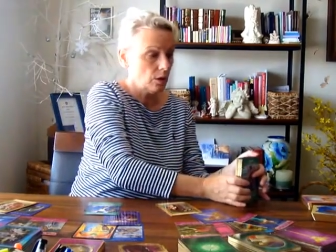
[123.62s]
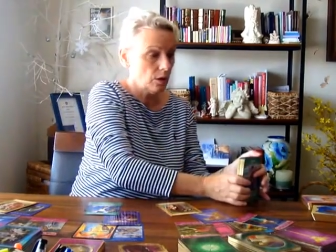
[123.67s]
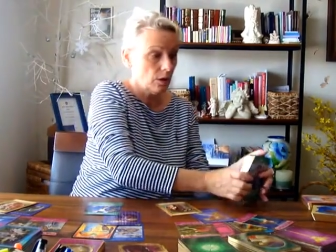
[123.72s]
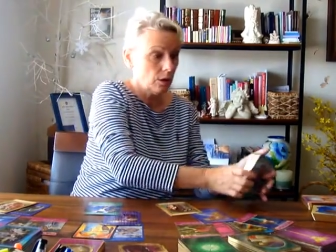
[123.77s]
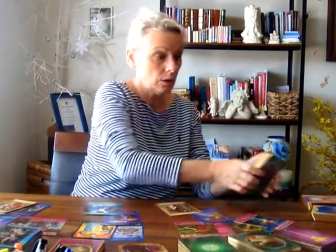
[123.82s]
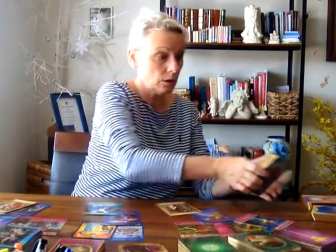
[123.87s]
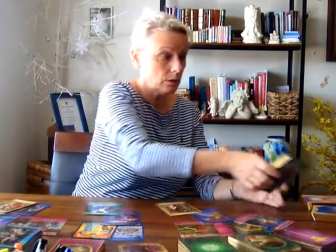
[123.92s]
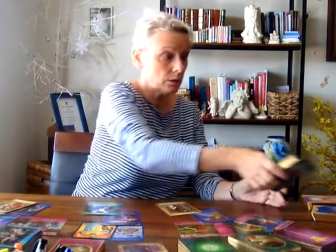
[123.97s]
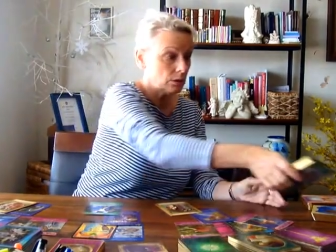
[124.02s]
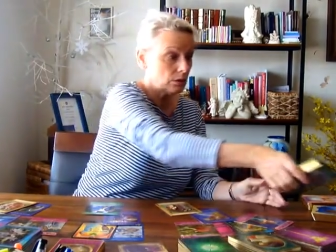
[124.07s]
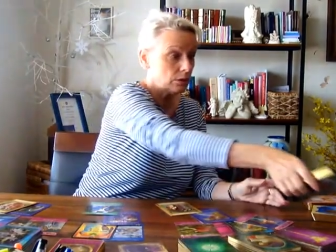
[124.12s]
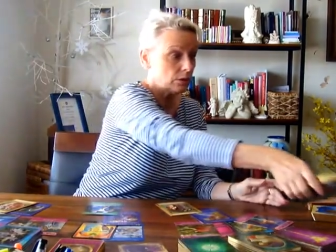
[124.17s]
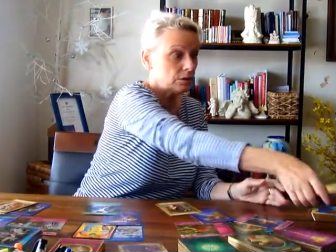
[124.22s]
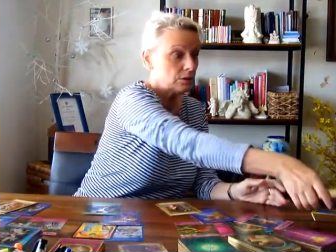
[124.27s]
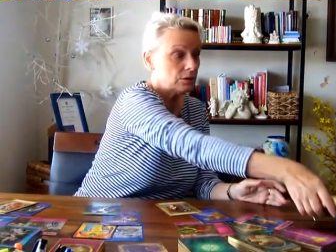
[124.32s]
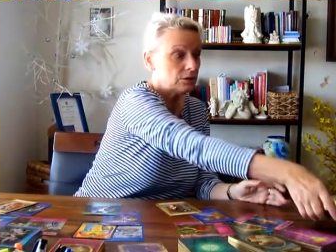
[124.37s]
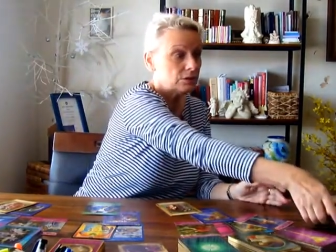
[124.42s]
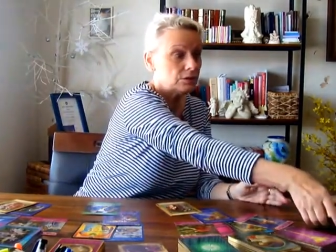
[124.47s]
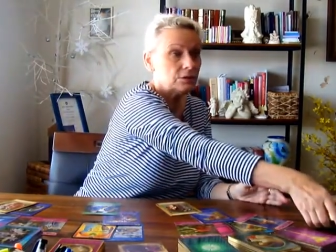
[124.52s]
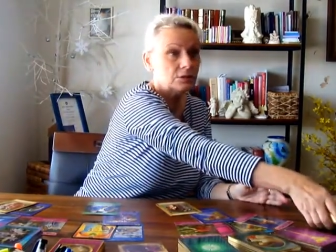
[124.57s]

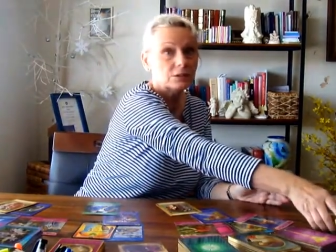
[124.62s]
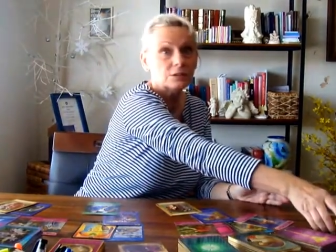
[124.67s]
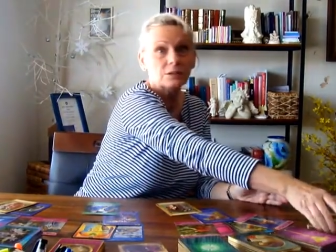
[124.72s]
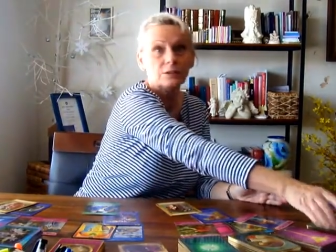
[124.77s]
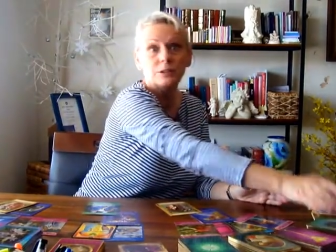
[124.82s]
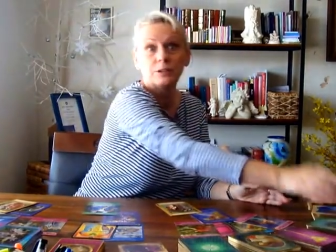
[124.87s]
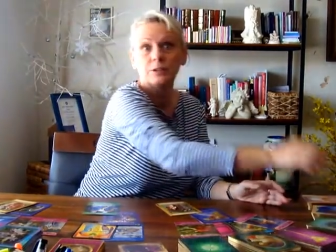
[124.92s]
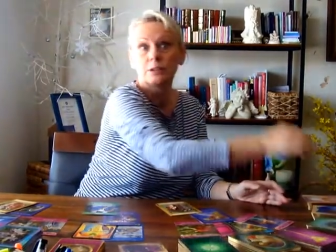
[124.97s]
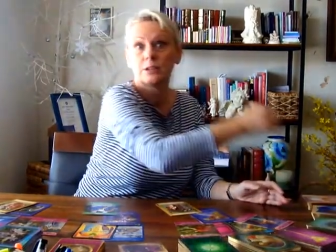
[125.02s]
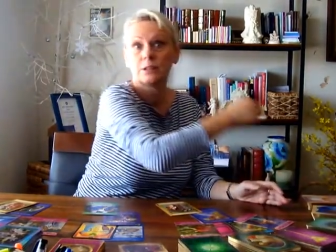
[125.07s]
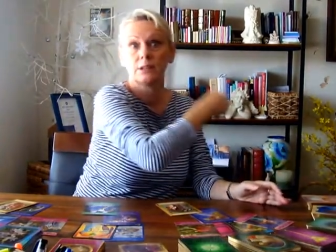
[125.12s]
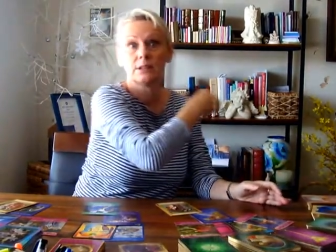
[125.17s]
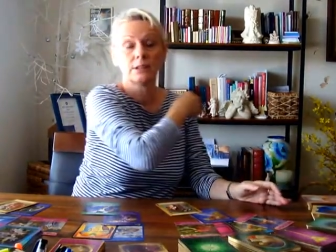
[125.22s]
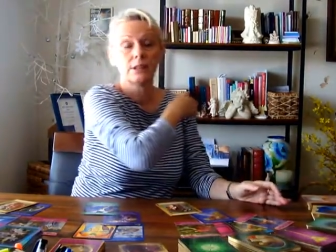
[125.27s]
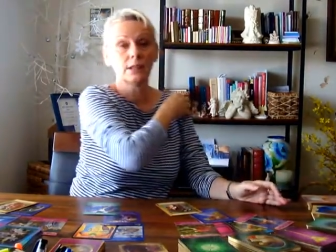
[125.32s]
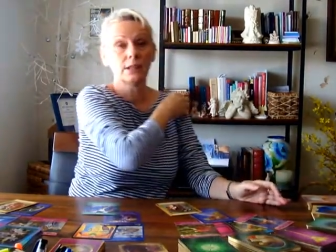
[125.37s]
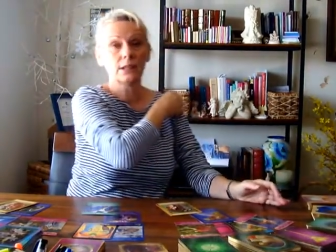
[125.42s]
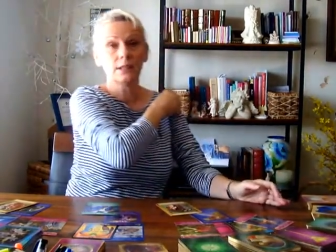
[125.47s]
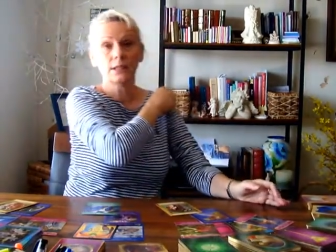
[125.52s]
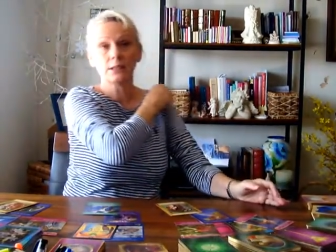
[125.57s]
Oh, you
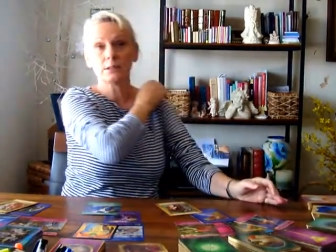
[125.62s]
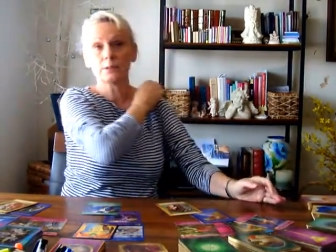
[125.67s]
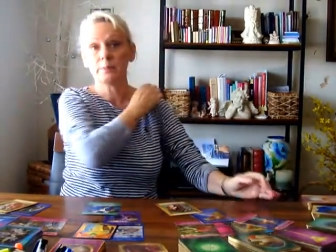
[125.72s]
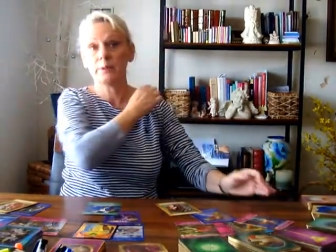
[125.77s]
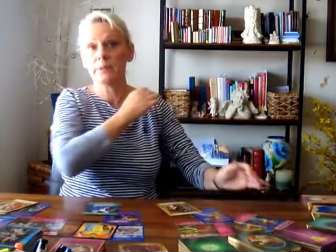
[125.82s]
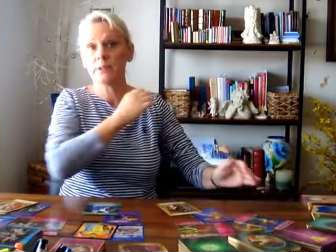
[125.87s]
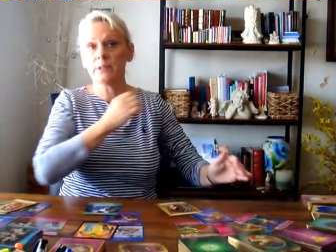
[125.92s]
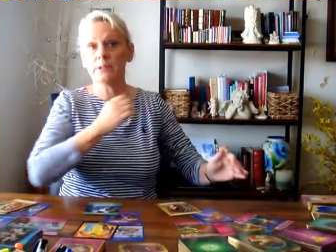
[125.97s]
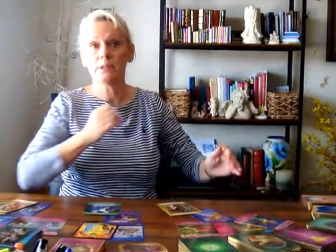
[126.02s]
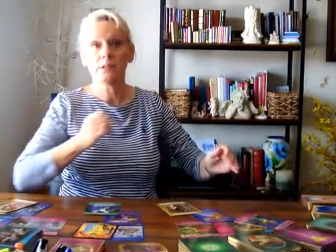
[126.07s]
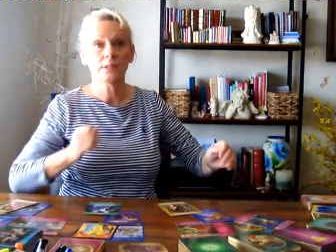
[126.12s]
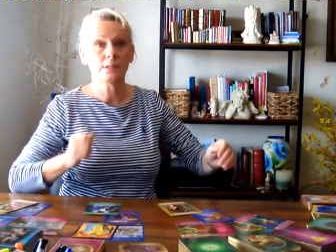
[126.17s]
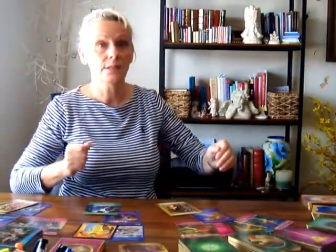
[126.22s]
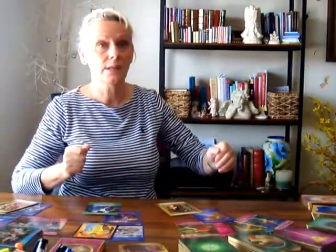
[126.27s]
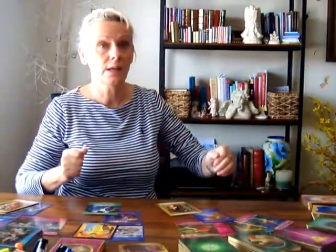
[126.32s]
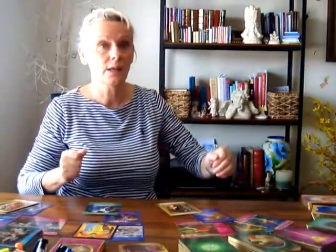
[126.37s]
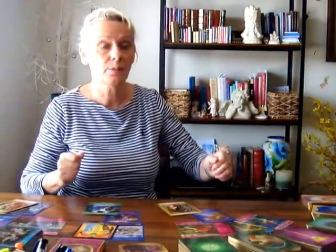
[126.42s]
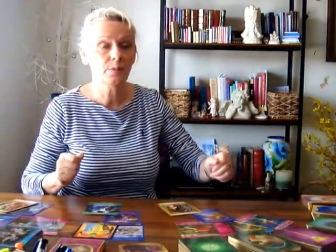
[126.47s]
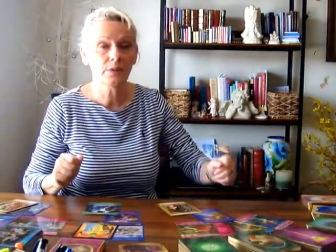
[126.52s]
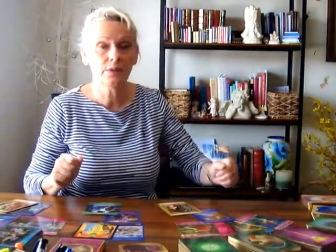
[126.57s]
cannot make this
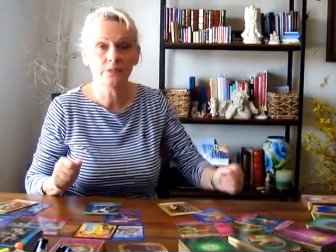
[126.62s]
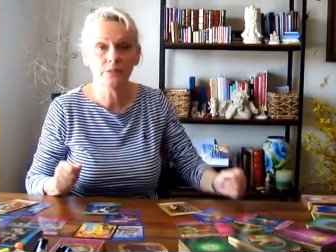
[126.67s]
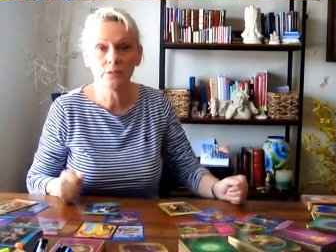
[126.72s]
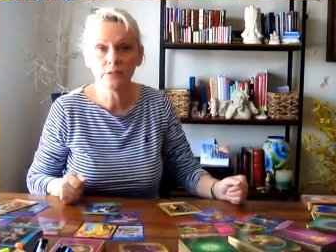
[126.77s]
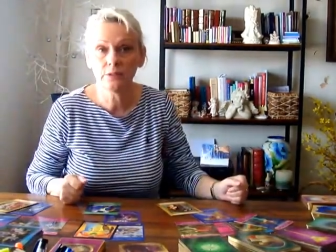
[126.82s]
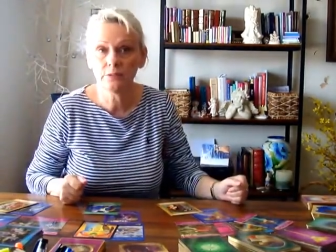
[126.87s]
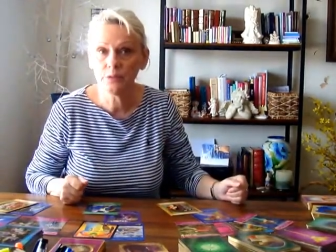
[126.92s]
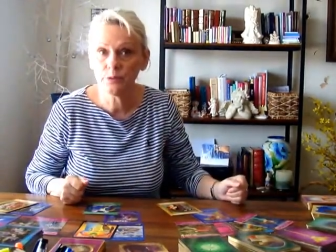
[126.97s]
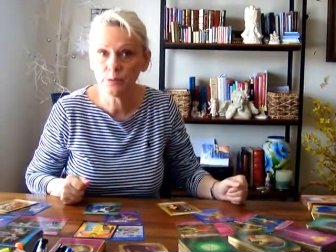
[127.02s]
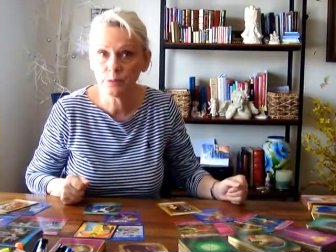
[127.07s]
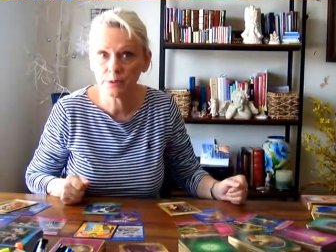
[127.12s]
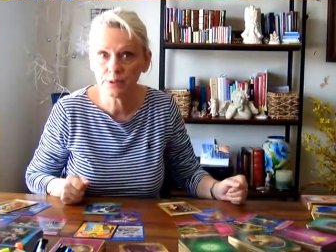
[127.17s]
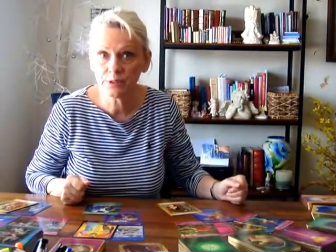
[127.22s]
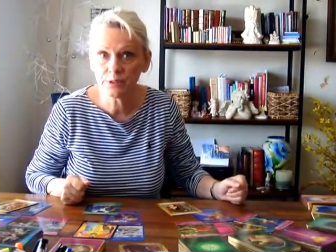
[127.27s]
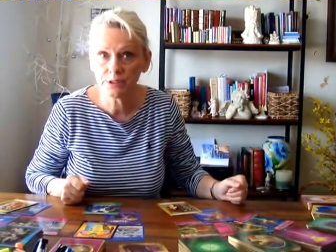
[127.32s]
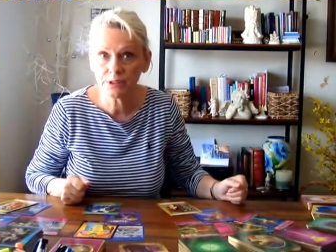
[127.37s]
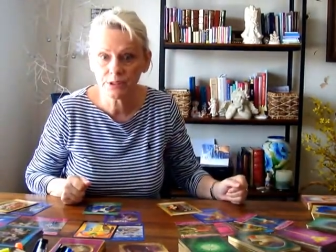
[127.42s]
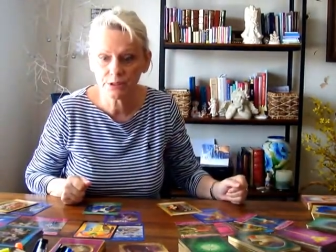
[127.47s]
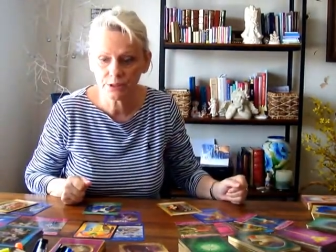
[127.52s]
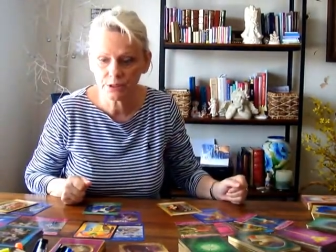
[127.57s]
up even if you
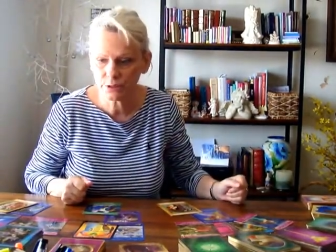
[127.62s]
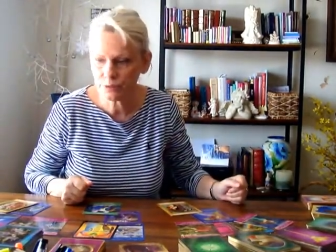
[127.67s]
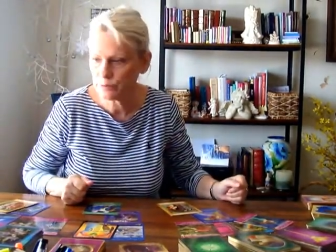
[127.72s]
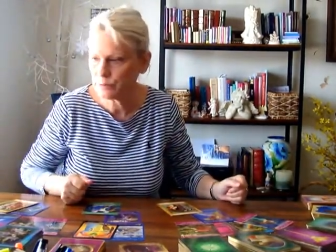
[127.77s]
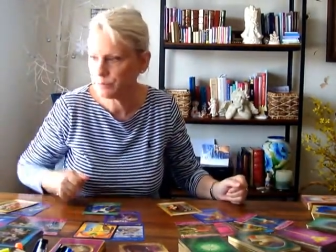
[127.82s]
wanted to.